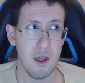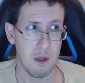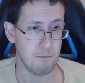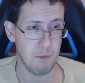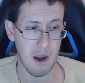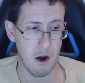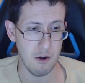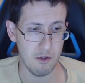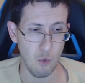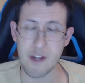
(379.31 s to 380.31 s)
and
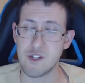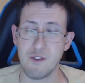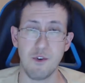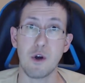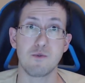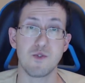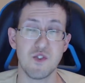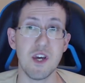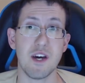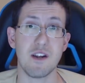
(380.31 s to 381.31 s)
bear the wages of their own
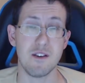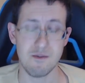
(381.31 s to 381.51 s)
sin.